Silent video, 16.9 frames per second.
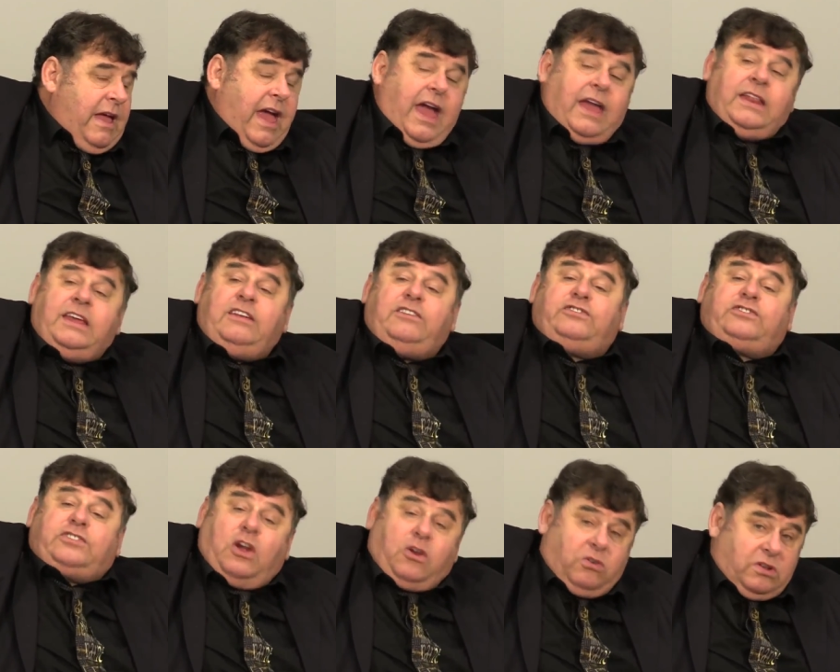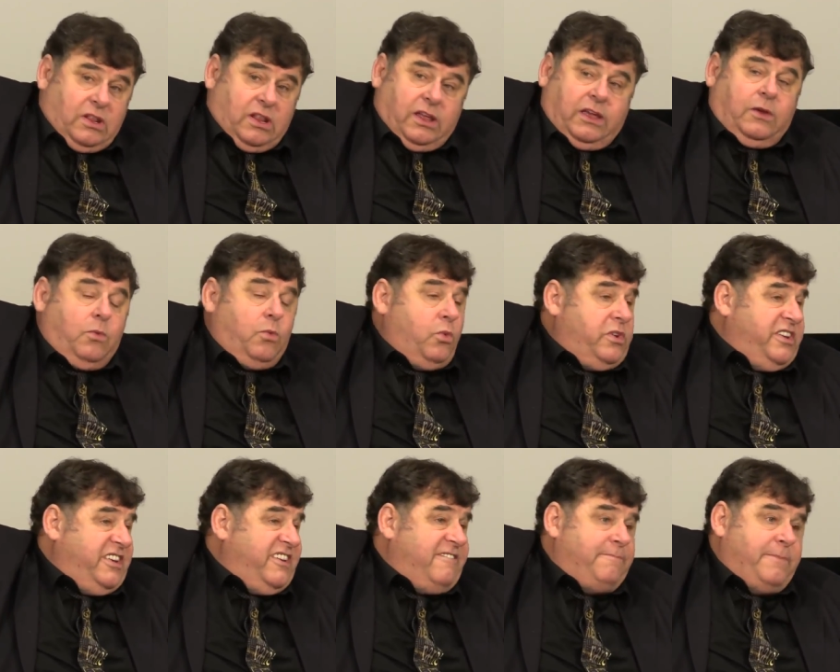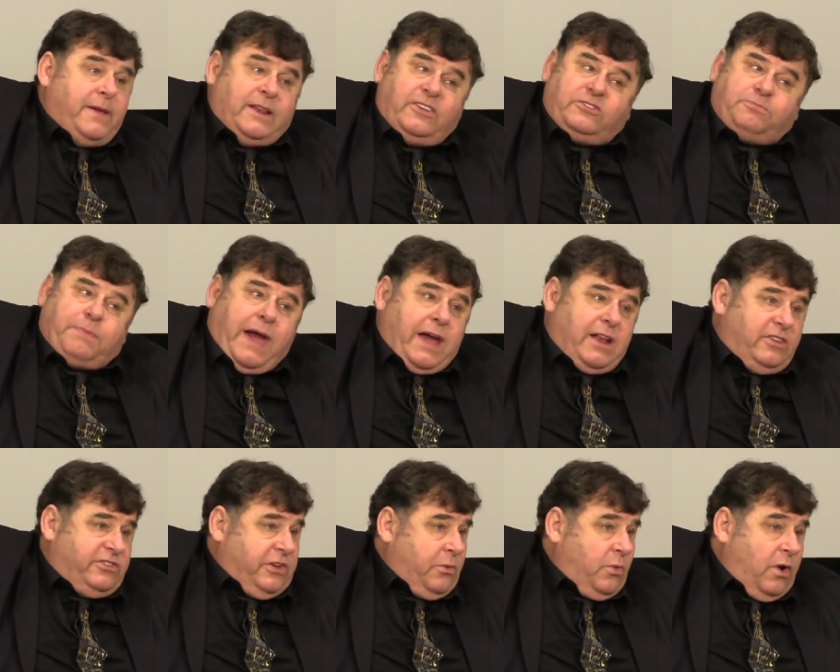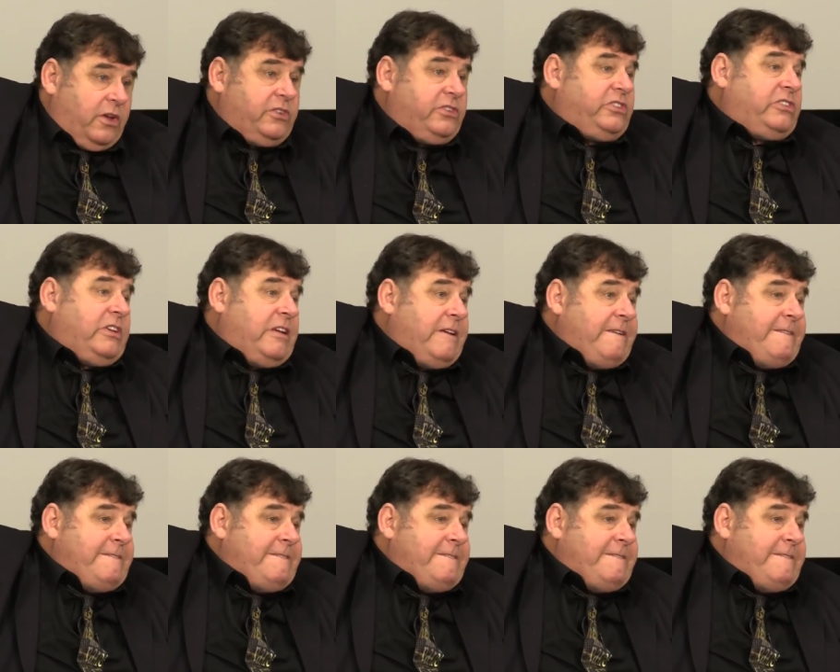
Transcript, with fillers: And he certainly wouldn't have been as bad as he was